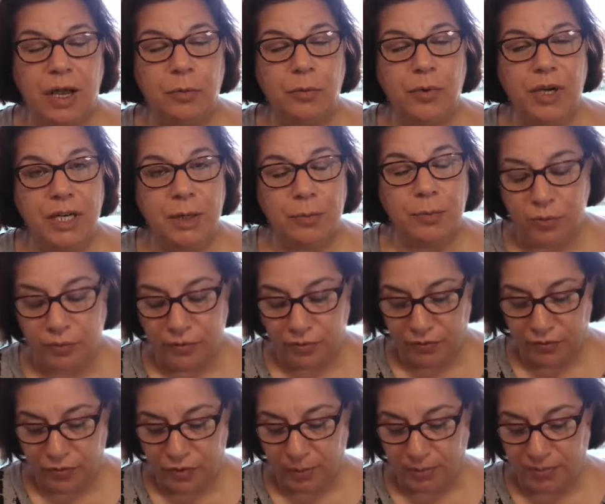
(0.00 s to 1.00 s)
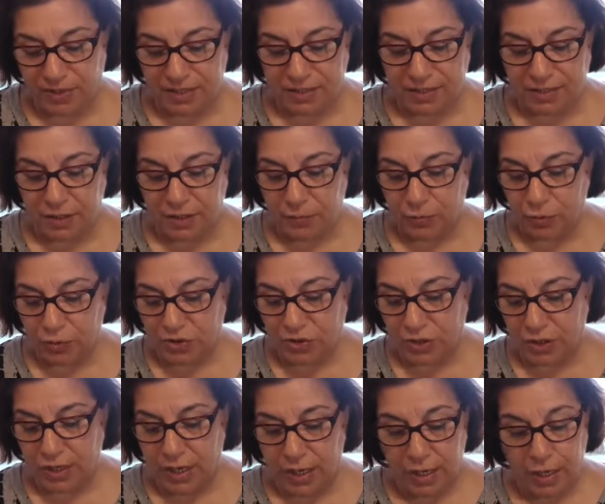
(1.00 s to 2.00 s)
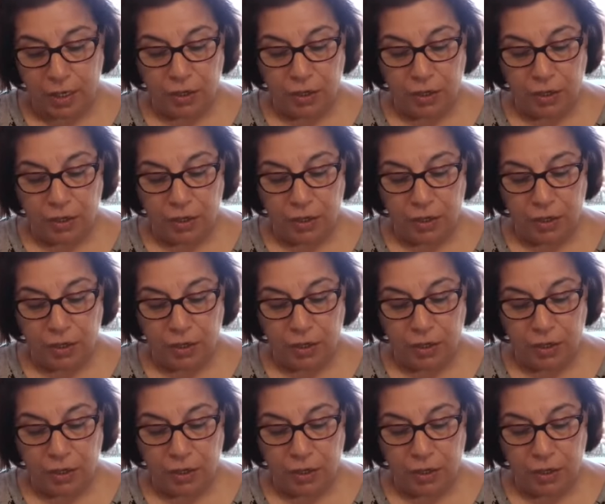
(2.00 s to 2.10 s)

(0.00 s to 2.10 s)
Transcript: I want to move from this emotion.